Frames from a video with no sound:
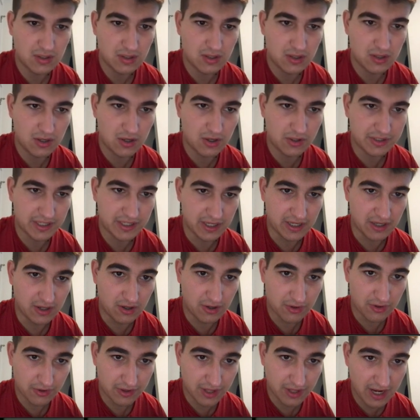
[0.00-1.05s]
Okay,
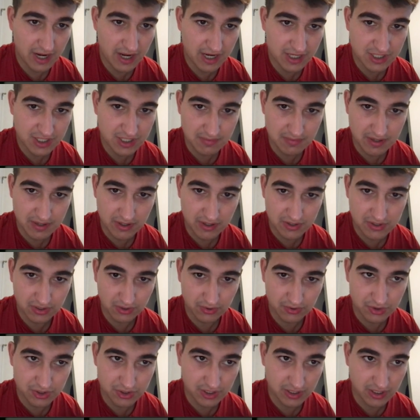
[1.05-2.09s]
although that actually made our
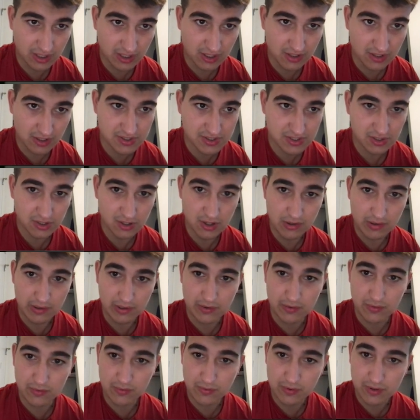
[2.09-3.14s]
solution a lot slower.
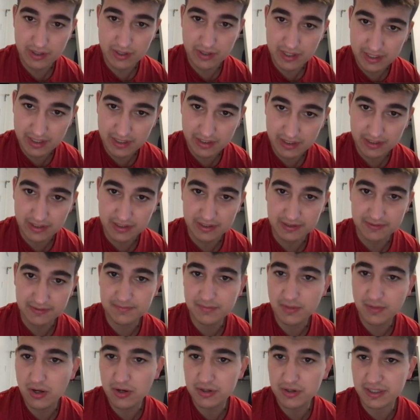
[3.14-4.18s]
Really?
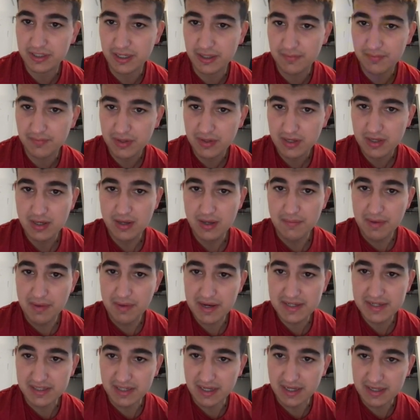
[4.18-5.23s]
Okay,
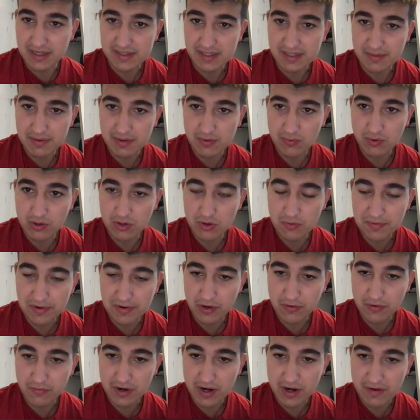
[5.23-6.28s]
makes sense. I mean, we're looping
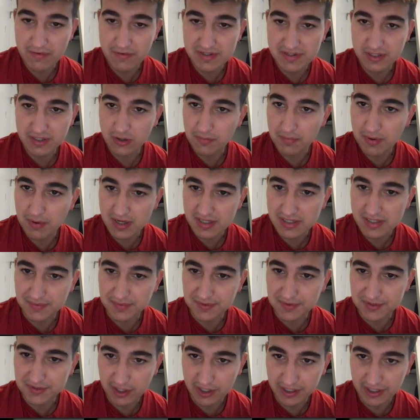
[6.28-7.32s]
over every single possible
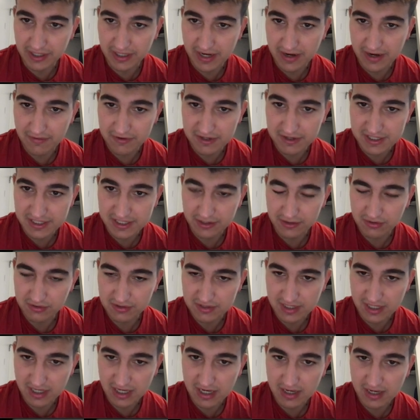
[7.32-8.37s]
target every single
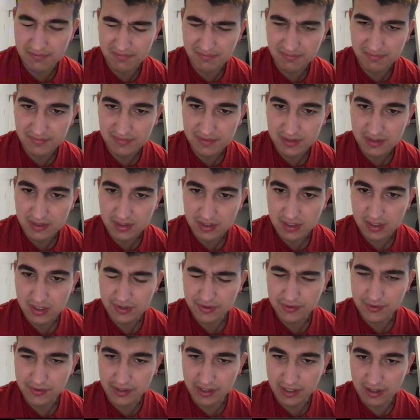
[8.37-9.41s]
time,
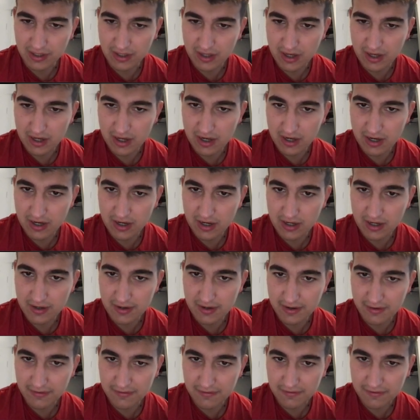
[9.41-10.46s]
doing a
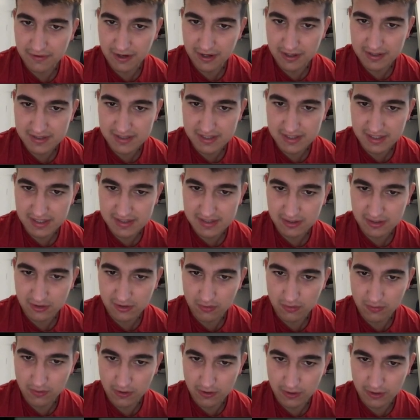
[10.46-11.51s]
lot of
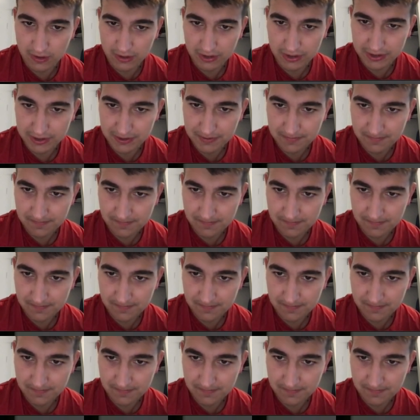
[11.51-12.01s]
nonsensical work.